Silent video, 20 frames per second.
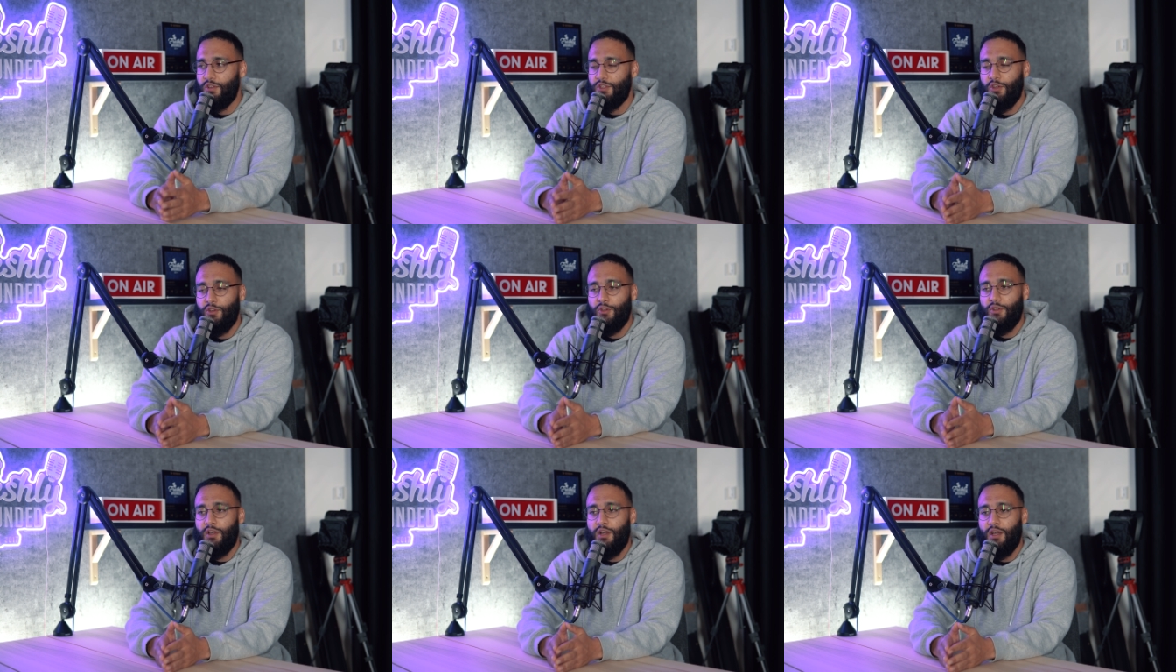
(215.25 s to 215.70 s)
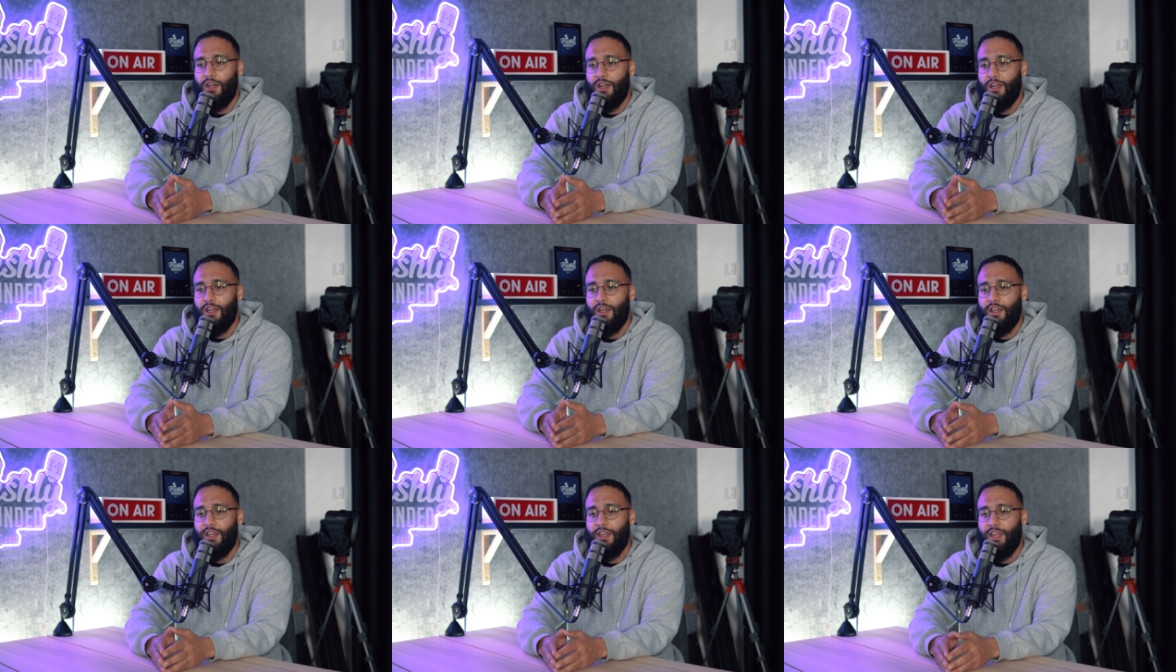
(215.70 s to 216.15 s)
So
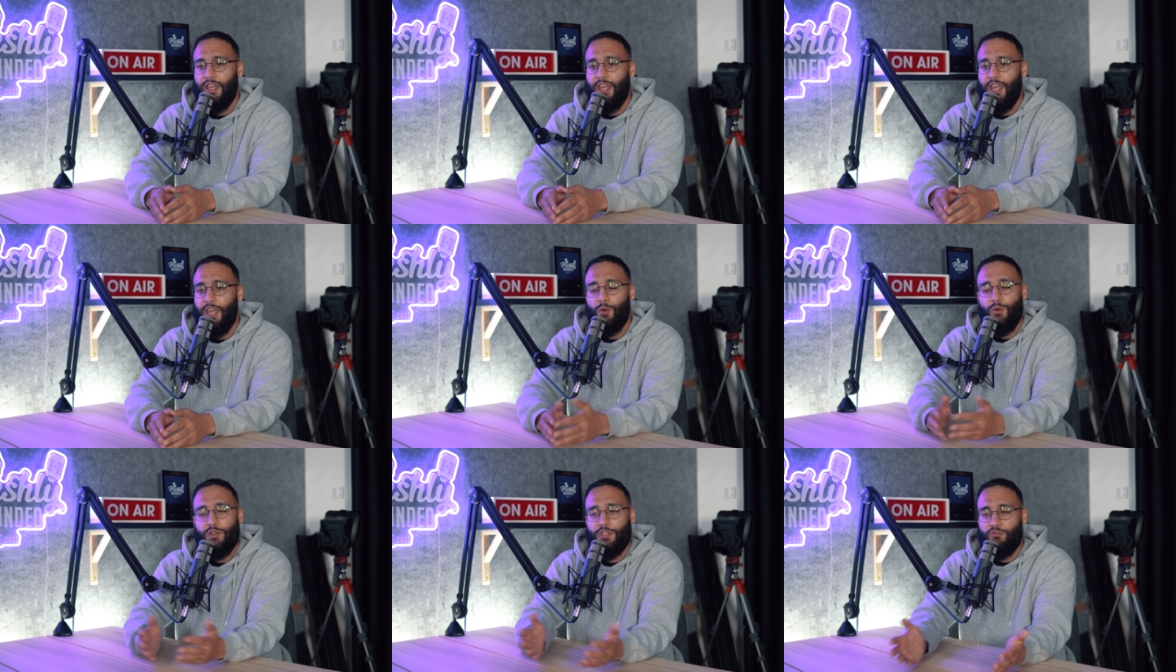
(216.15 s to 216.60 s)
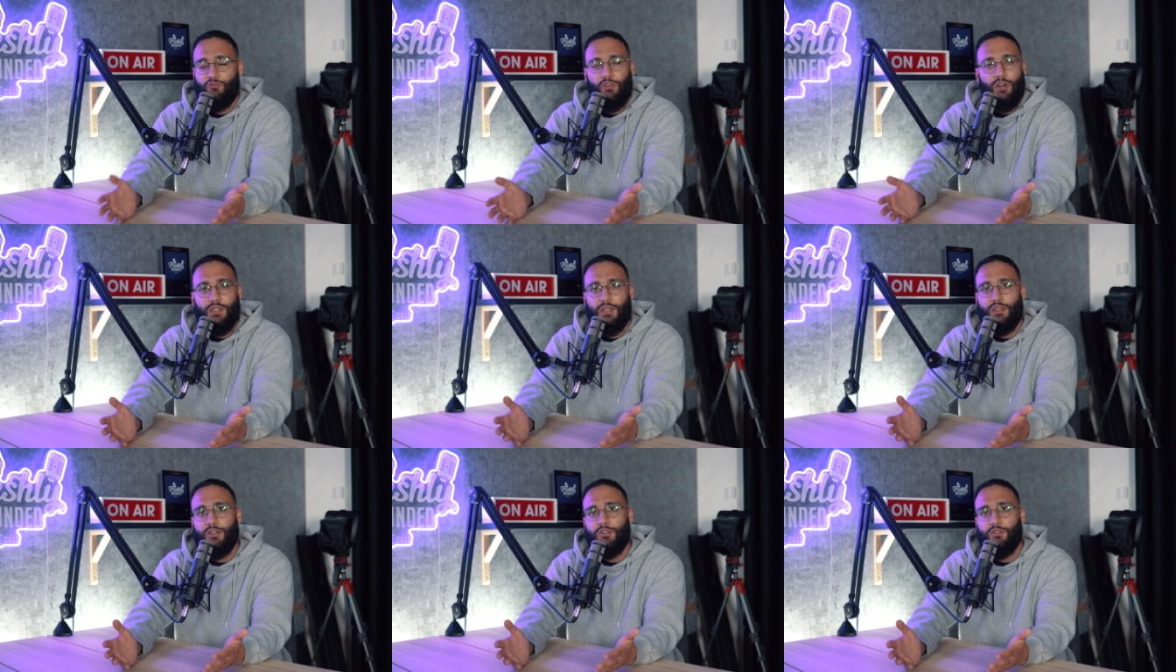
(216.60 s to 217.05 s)
it was the wrong
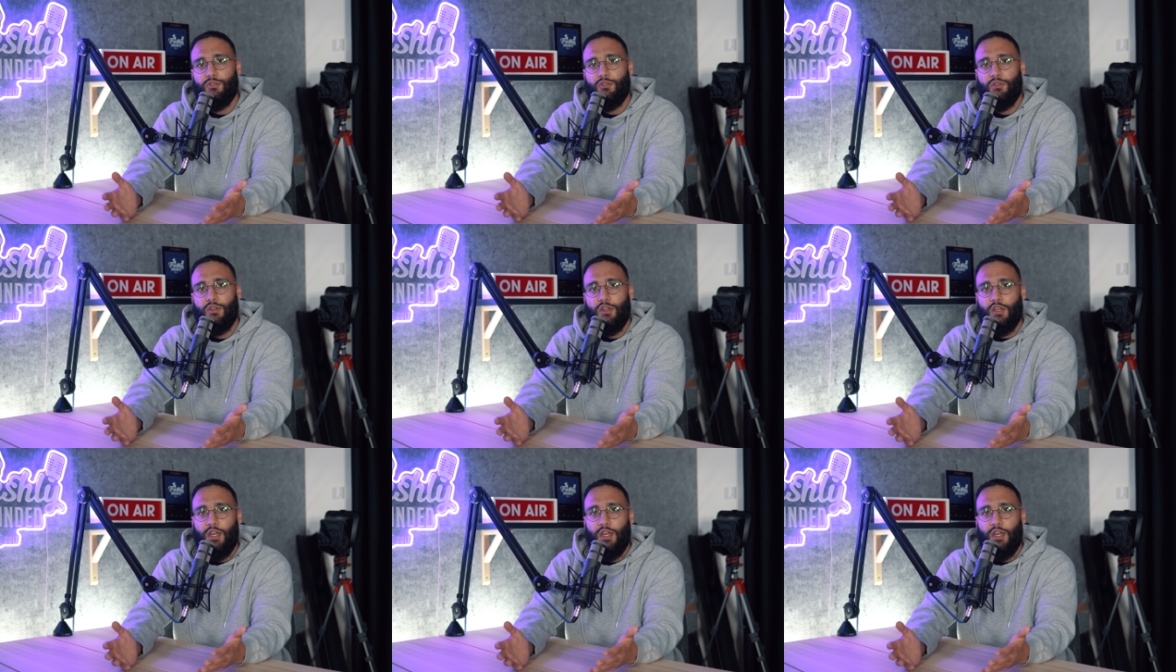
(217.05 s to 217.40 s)
thing to do